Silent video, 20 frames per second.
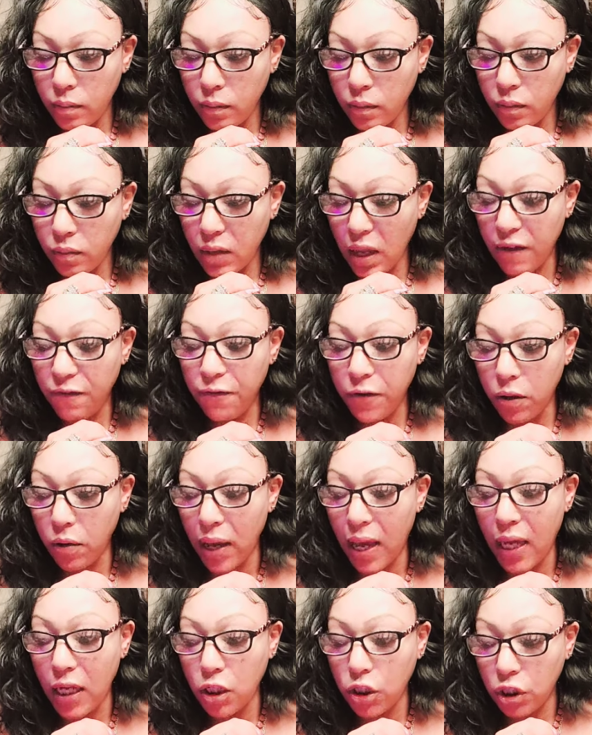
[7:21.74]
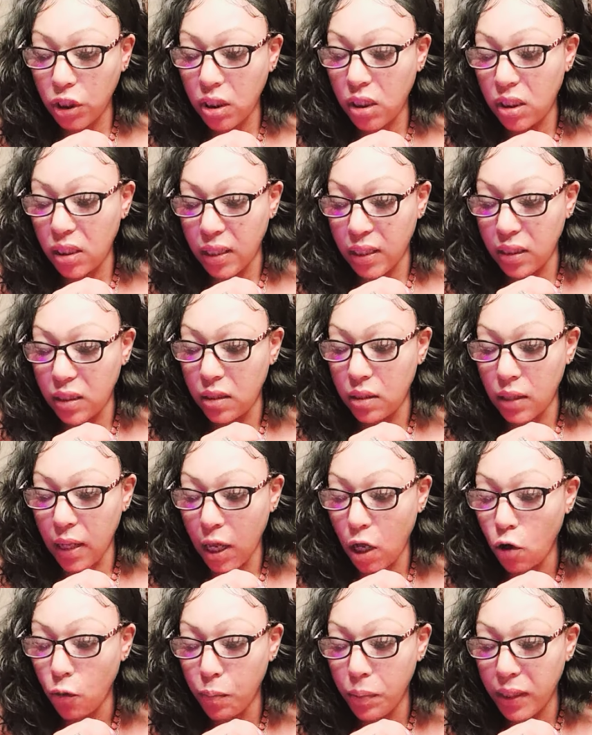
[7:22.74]
they feel anxiousness
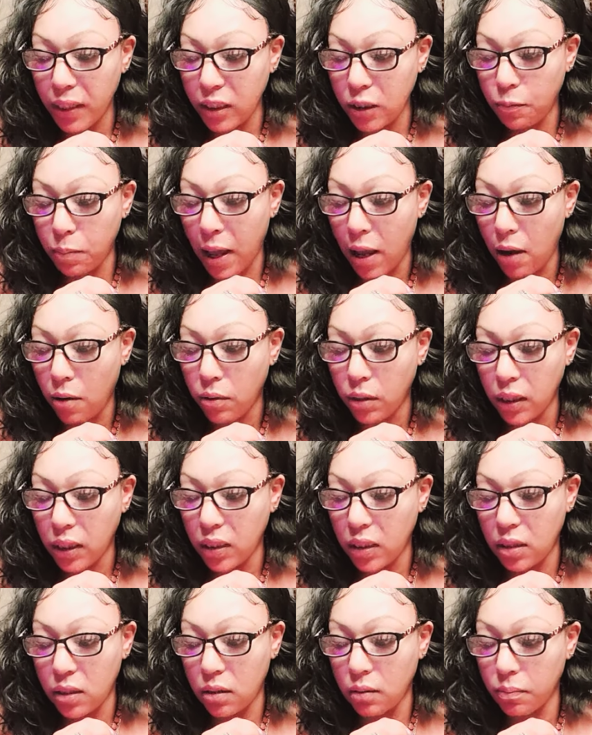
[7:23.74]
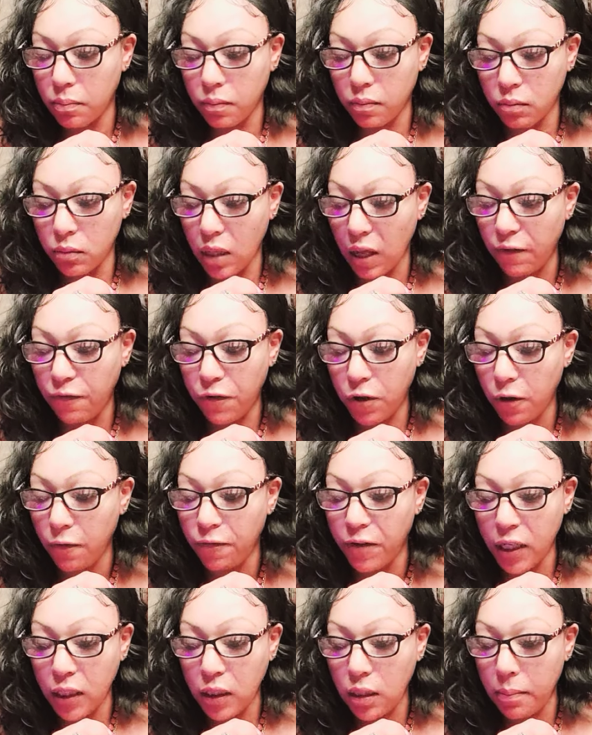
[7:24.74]
helpless powerless they feel
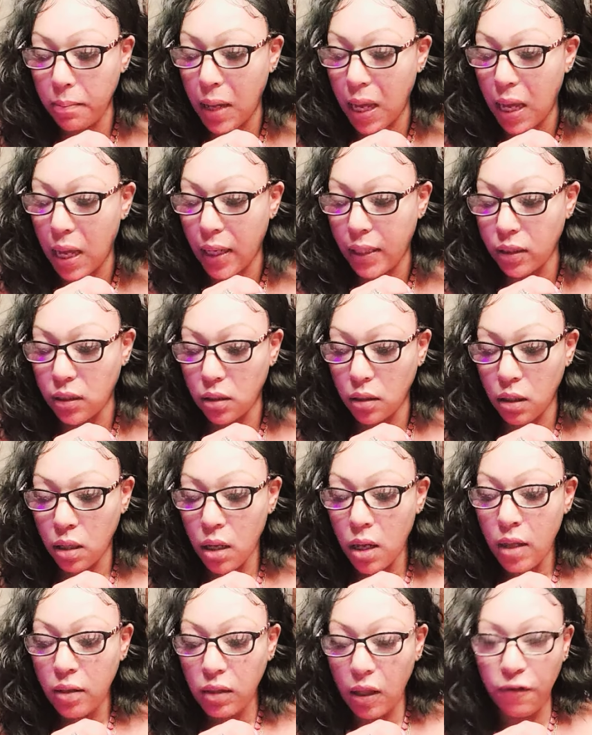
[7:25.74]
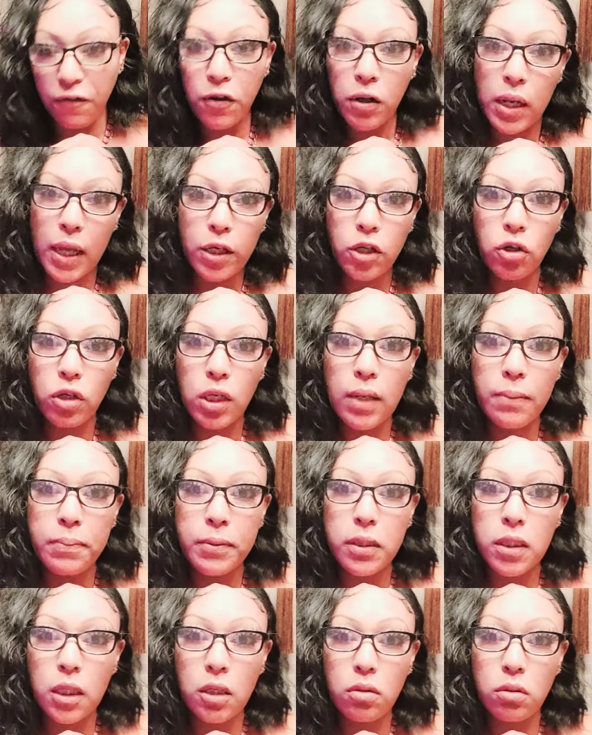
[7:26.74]
victimized they feel like you're keeping
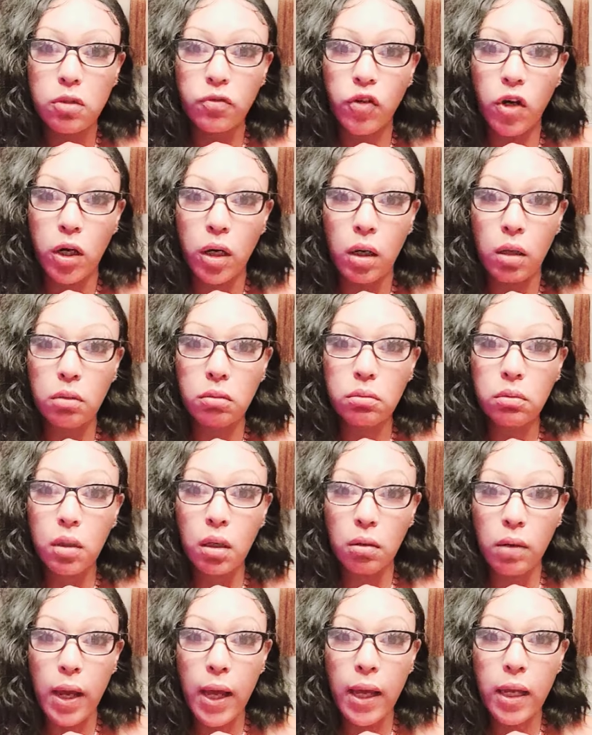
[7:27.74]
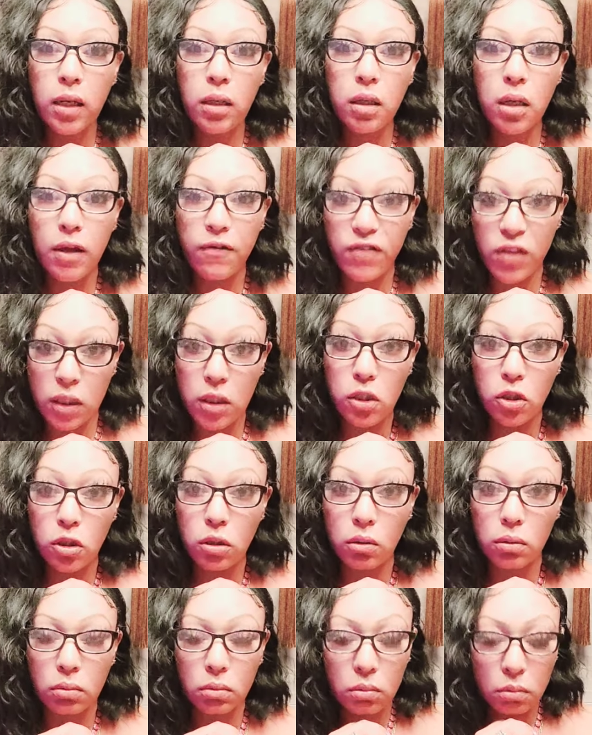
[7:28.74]
secrets virgo okay if this is you